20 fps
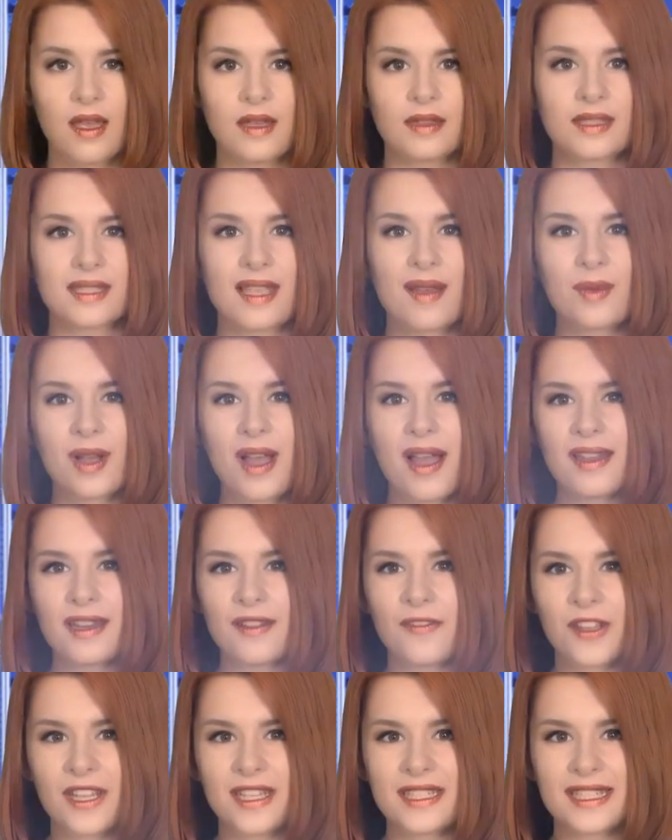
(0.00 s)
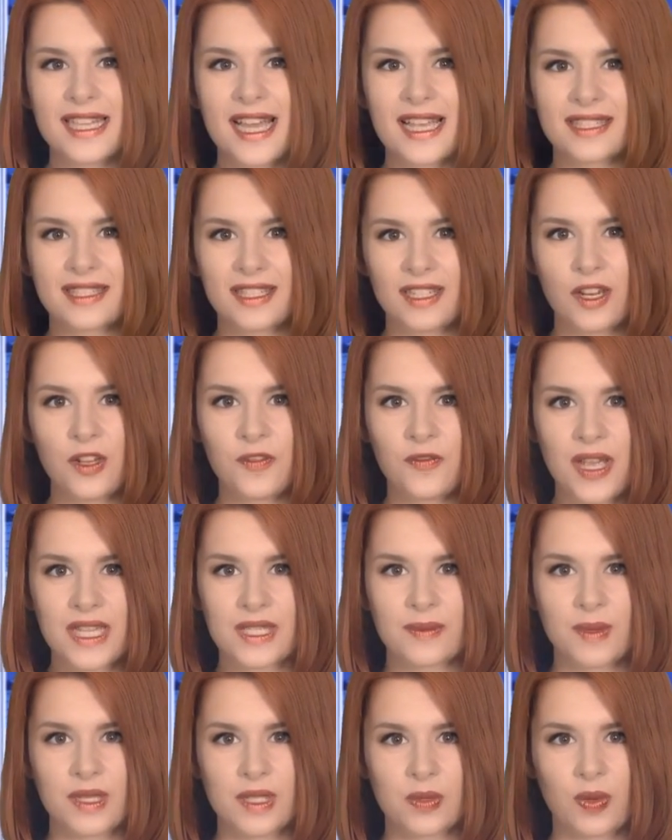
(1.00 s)
Some kind of contest in
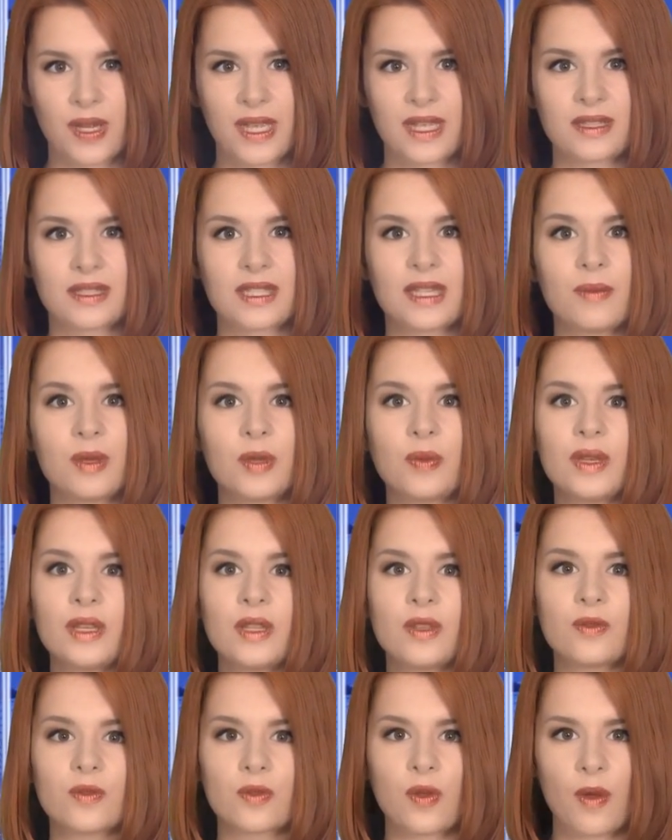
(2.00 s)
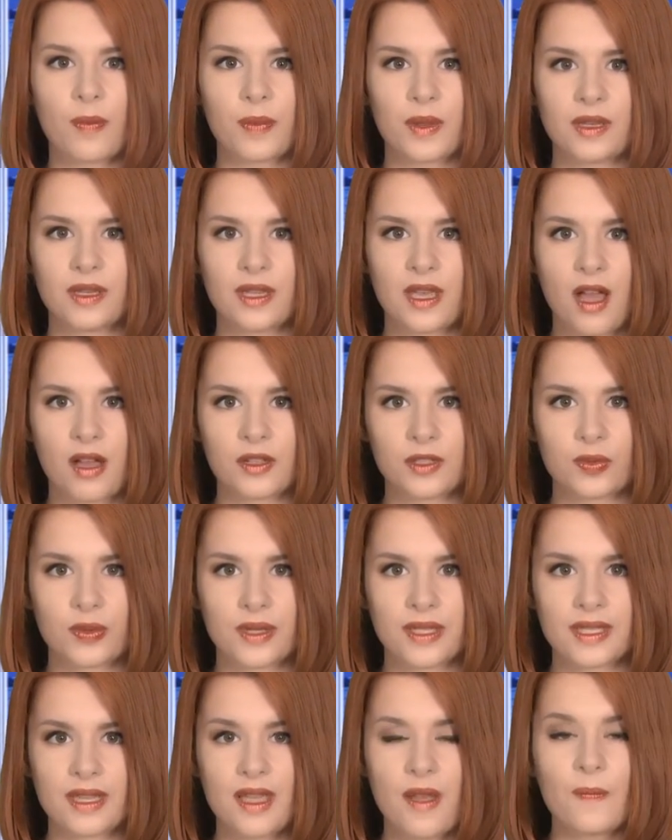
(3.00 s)
investments we can see between European
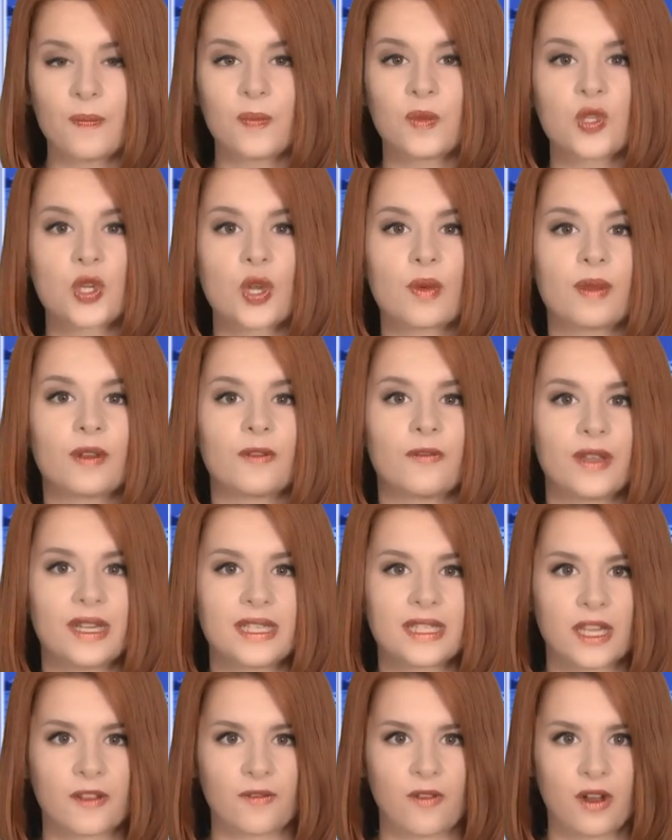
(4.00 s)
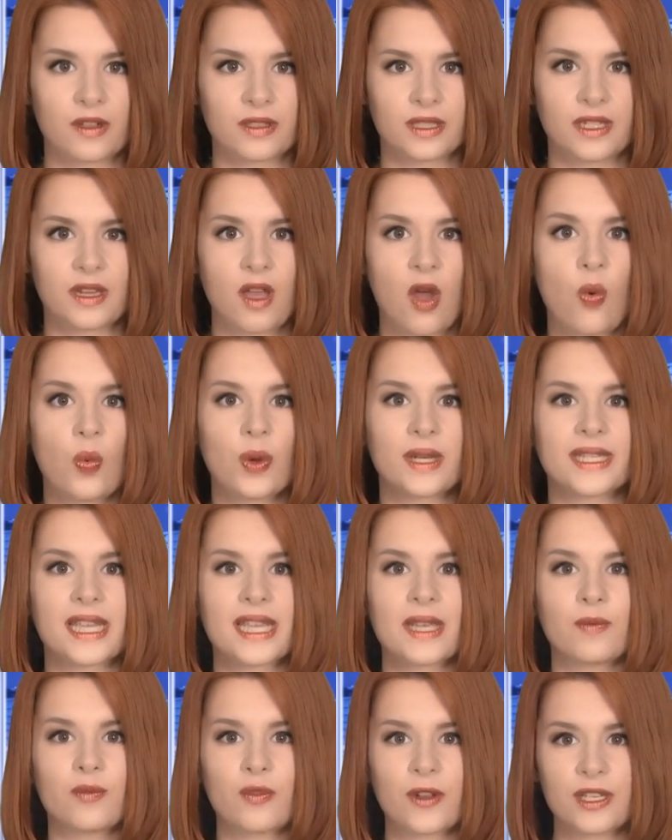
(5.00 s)
countries. German fintech funding
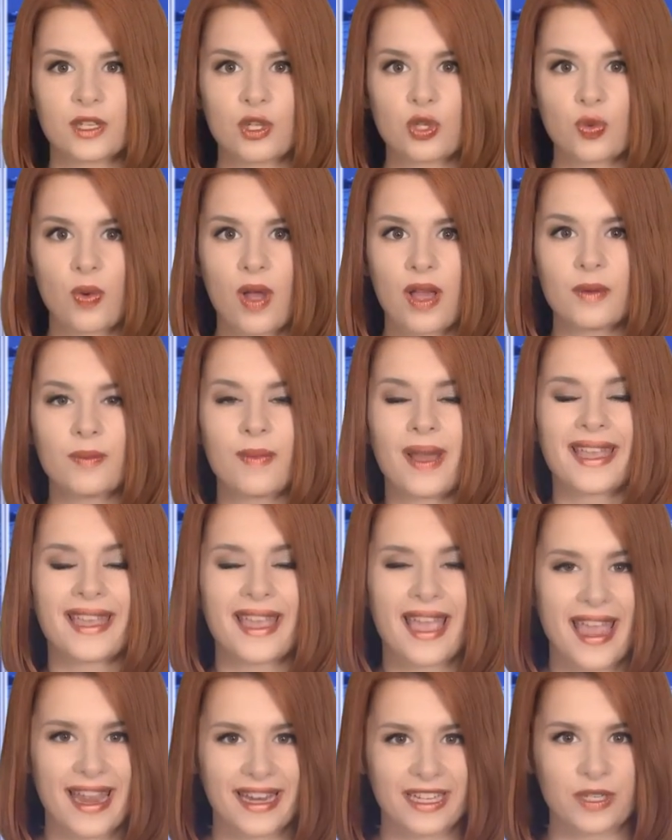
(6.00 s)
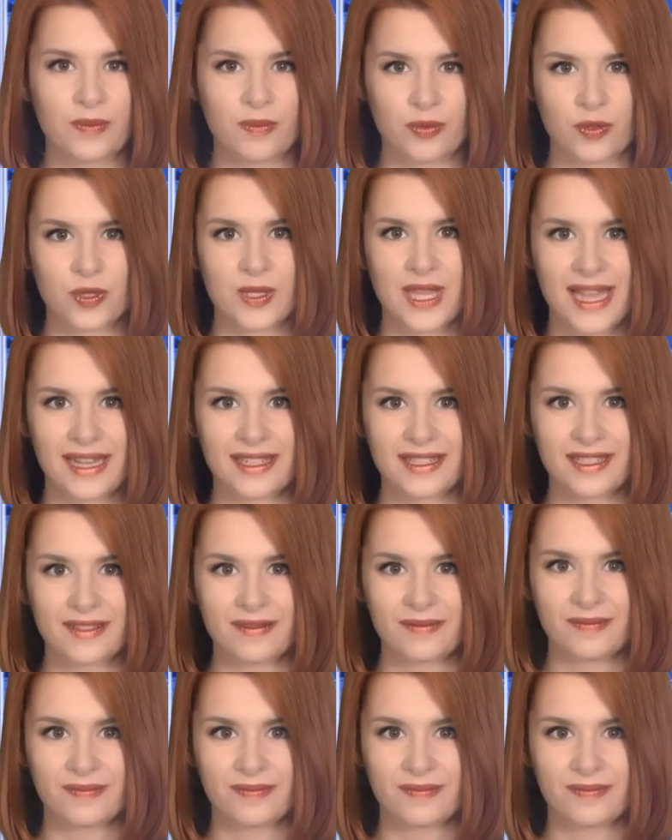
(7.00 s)
overtake British one by 80%.